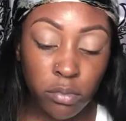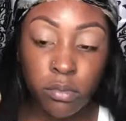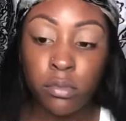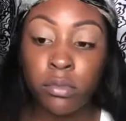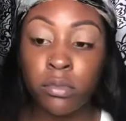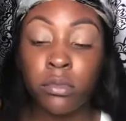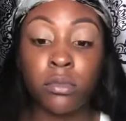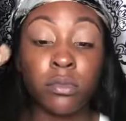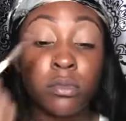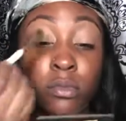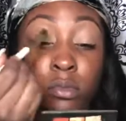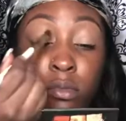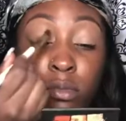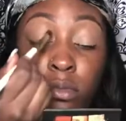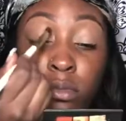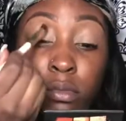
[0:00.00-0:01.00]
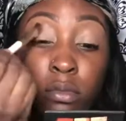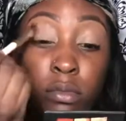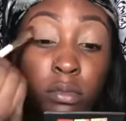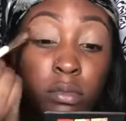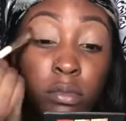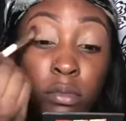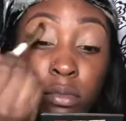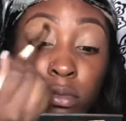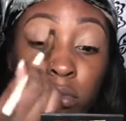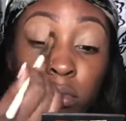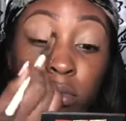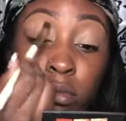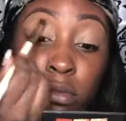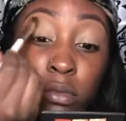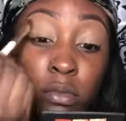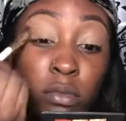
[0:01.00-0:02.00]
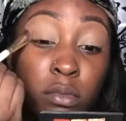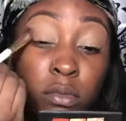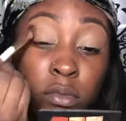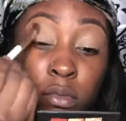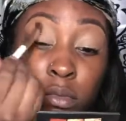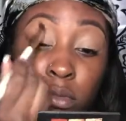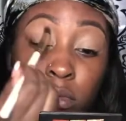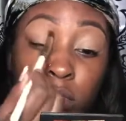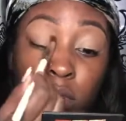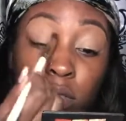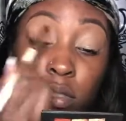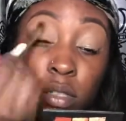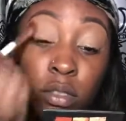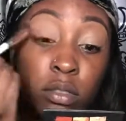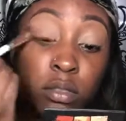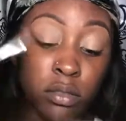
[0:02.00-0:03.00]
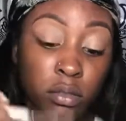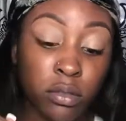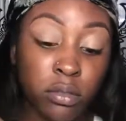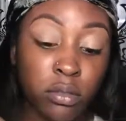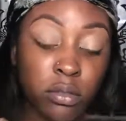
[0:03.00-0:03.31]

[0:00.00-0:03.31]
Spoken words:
And it doesn't have to be neat, so yeah.